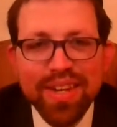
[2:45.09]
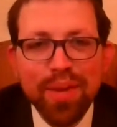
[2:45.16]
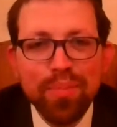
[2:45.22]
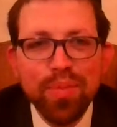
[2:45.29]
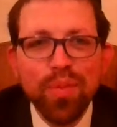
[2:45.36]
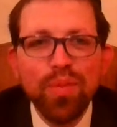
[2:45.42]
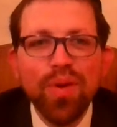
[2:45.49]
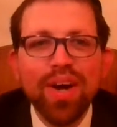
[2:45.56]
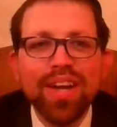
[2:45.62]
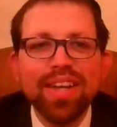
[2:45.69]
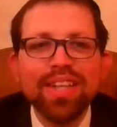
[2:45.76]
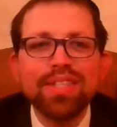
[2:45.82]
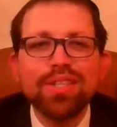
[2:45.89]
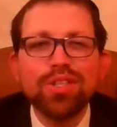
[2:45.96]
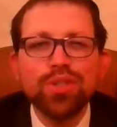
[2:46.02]
Number one,
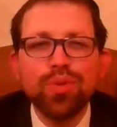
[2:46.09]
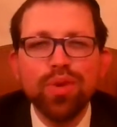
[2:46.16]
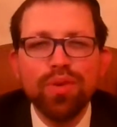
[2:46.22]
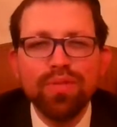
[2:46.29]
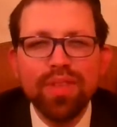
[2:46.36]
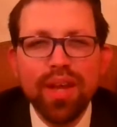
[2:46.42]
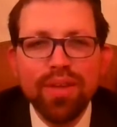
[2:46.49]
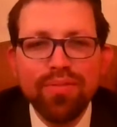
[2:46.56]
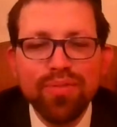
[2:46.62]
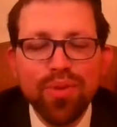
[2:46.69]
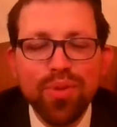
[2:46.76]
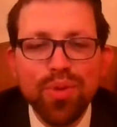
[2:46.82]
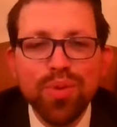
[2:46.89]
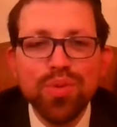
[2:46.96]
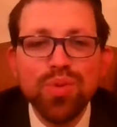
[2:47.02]
it's a tree of life for
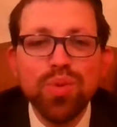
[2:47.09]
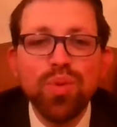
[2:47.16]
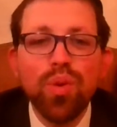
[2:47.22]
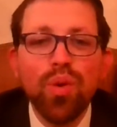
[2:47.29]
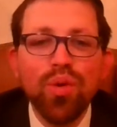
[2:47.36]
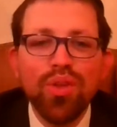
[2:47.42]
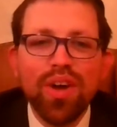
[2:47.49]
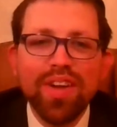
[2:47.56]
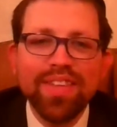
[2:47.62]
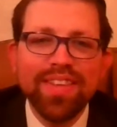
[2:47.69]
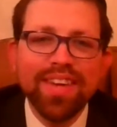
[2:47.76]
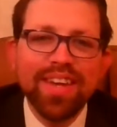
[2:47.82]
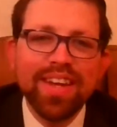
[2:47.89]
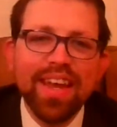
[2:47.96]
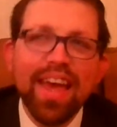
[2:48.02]
those who hold on
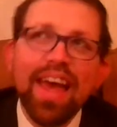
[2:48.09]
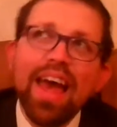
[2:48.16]
to it,